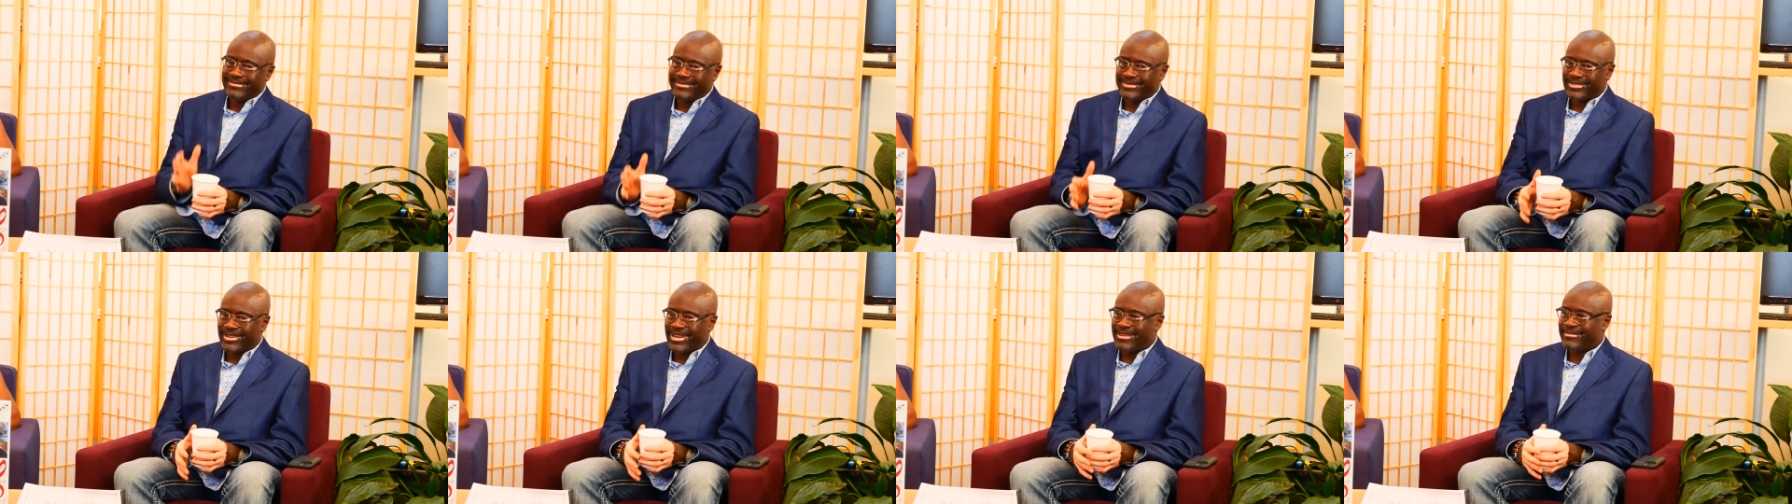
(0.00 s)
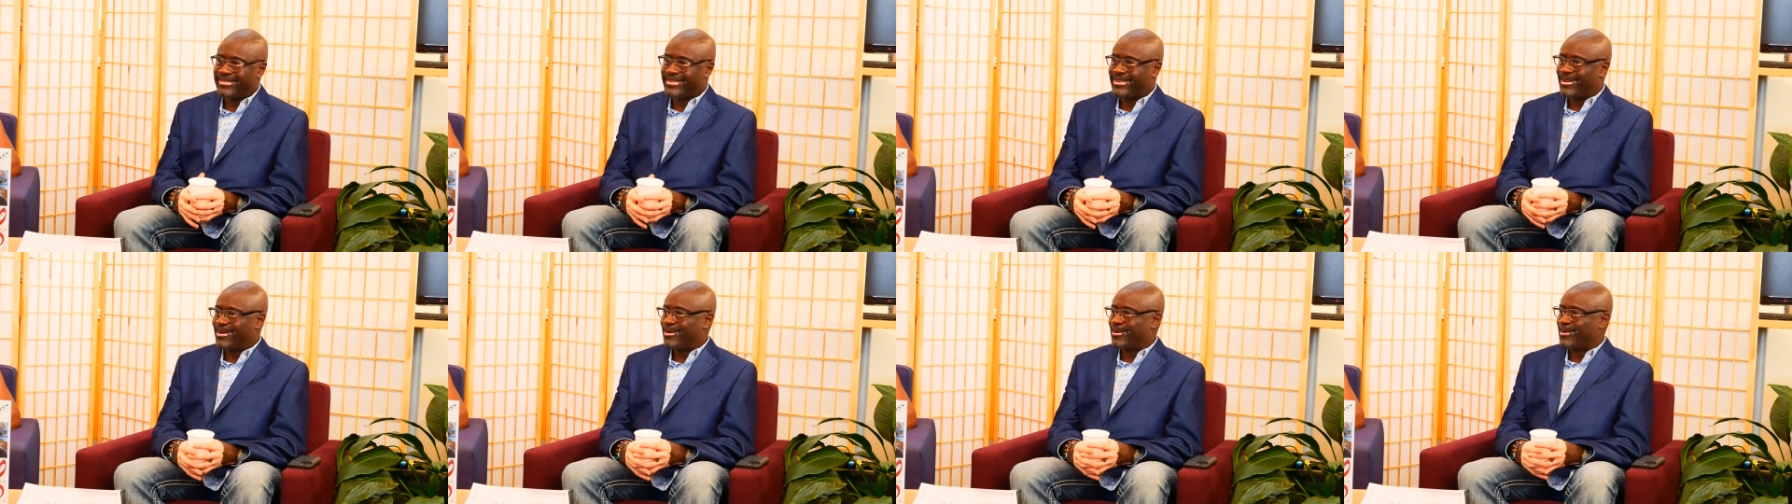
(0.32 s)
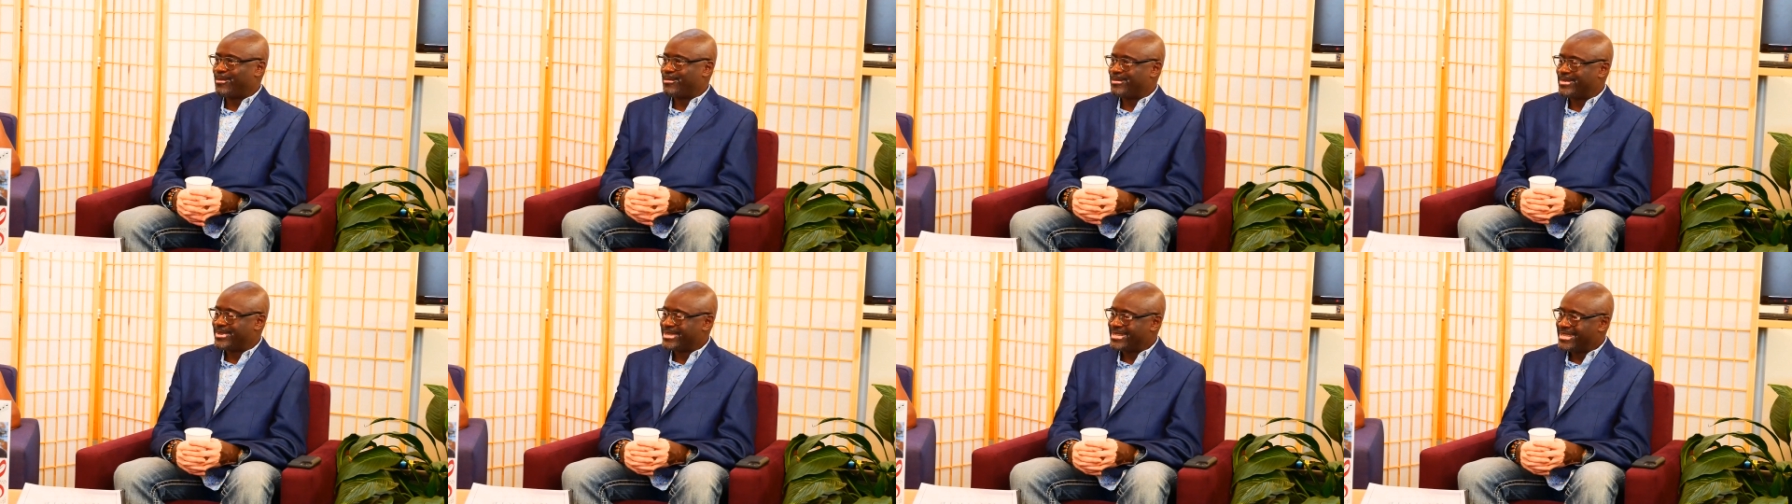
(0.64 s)
drive it
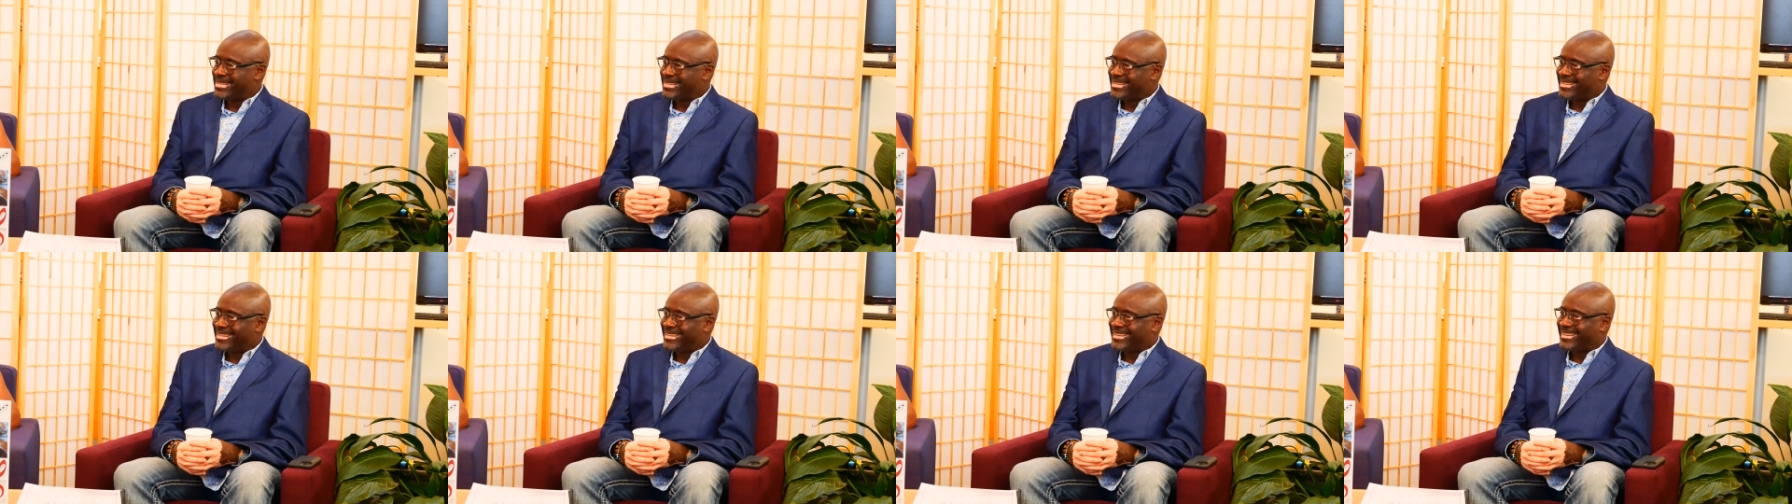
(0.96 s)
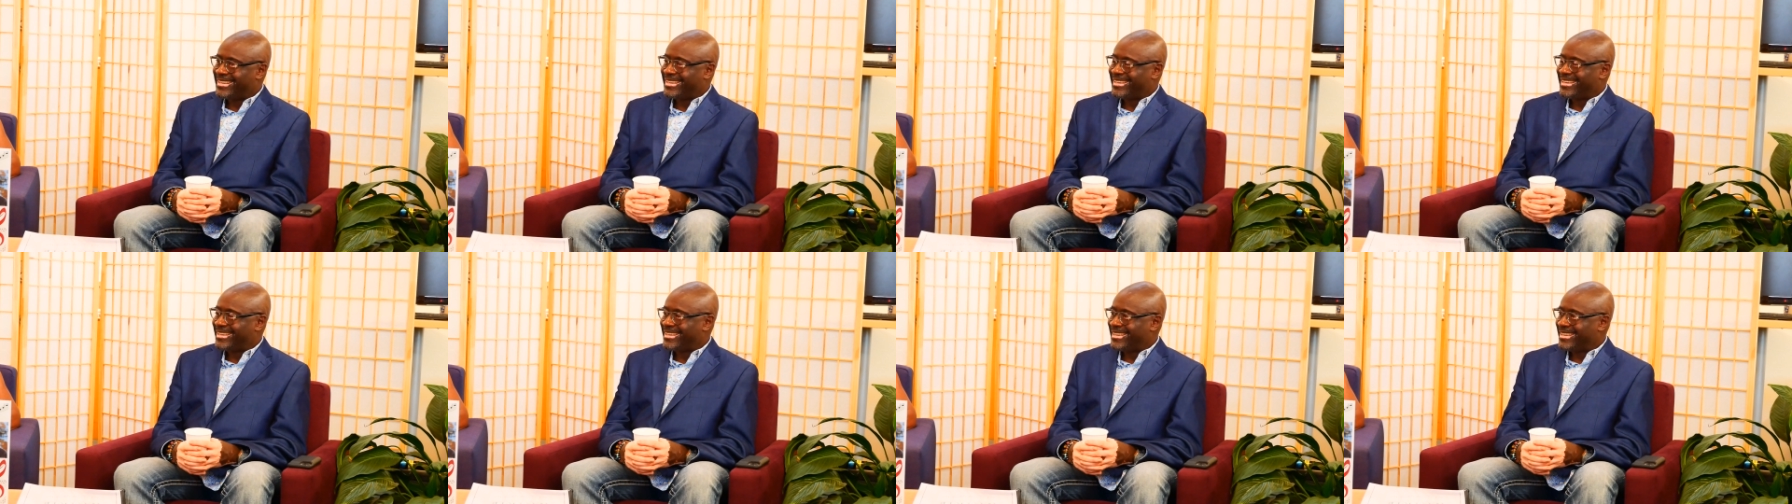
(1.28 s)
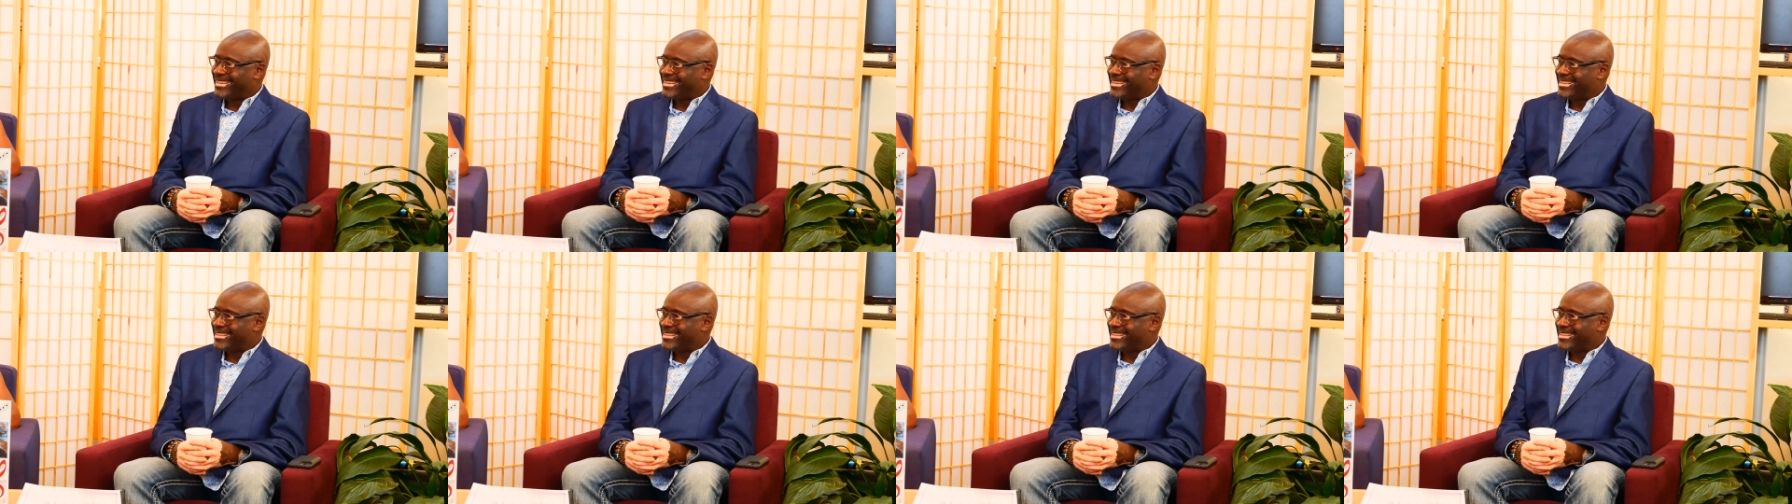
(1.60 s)
home